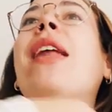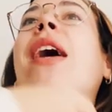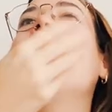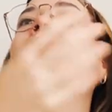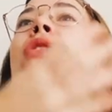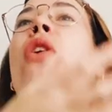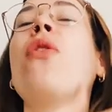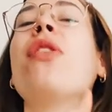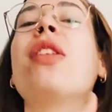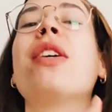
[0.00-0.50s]
I
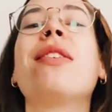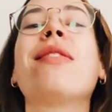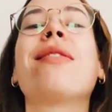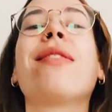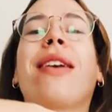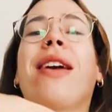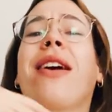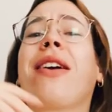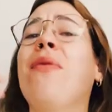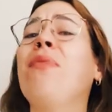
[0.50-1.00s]
know this is
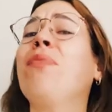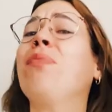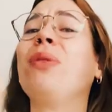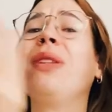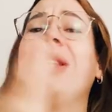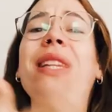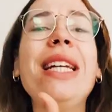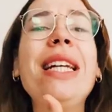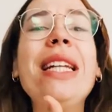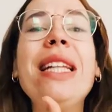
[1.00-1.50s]
like
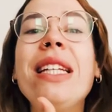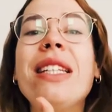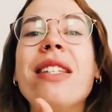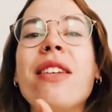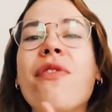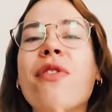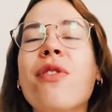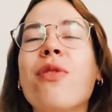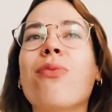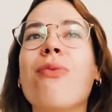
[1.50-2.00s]
completely
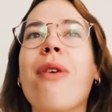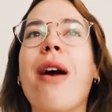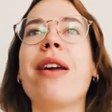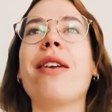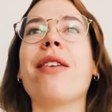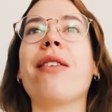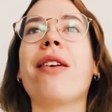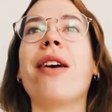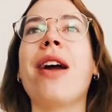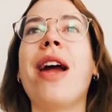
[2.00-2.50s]
different
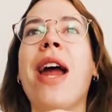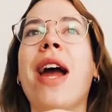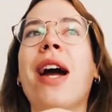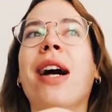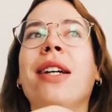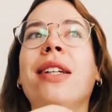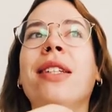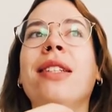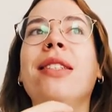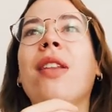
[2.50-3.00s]
writer
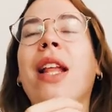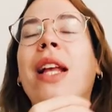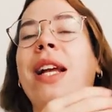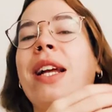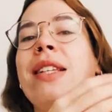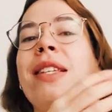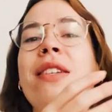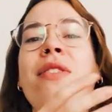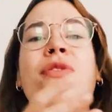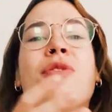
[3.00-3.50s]
and like a
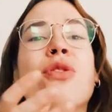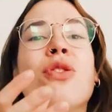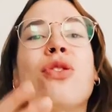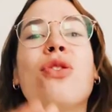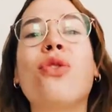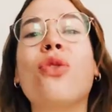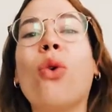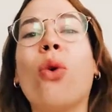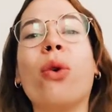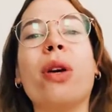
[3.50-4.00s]
different
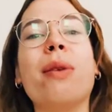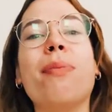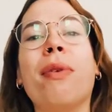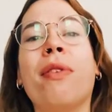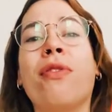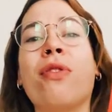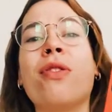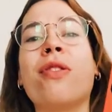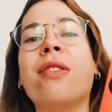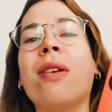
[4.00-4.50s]
story, but
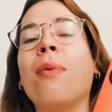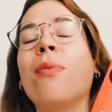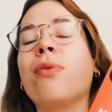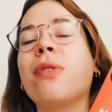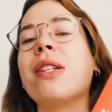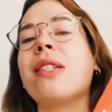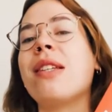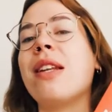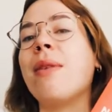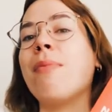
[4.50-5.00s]
for some
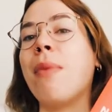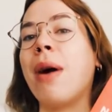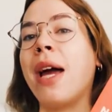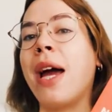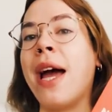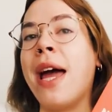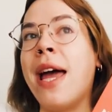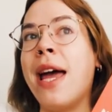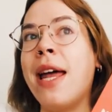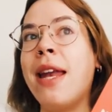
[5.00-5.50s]
reason in my
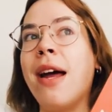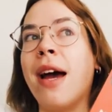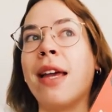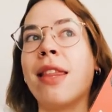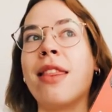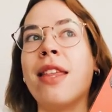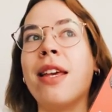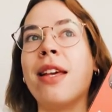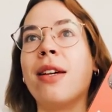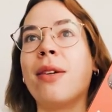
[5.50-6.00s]
head I
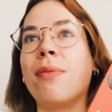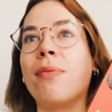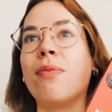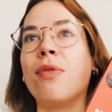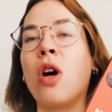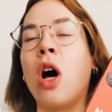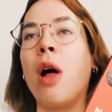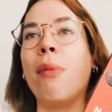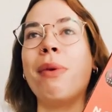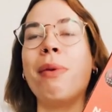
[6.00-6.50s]
think
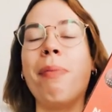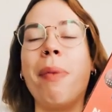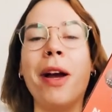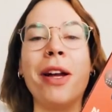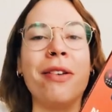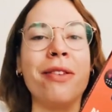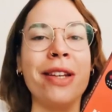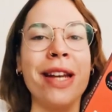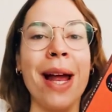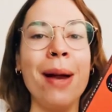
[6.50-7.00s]
Call Me By
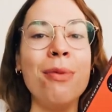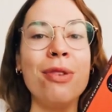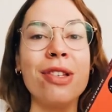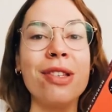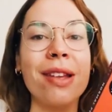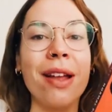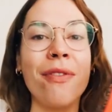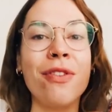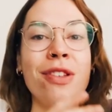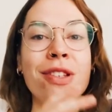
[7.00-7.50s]
Your Name just
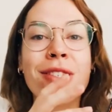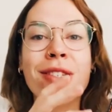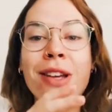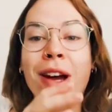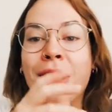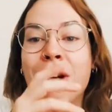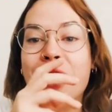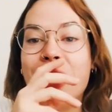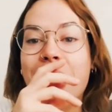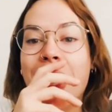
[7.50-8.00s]
left
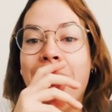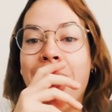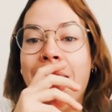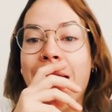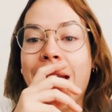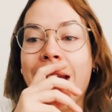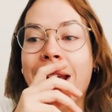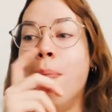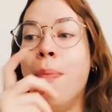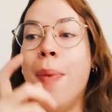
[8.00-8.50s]
such
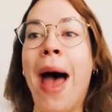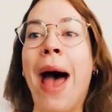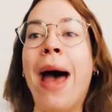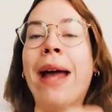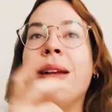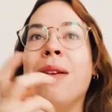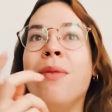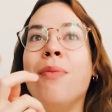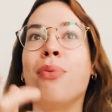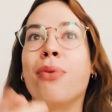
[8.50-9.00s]
a bad
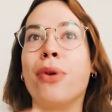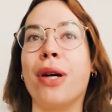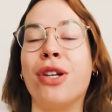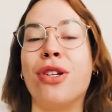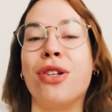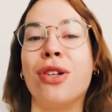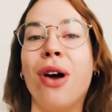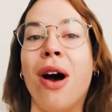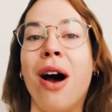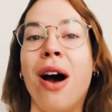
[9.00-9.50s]

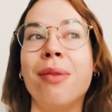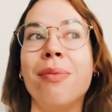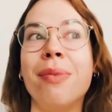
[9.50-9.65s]
impression on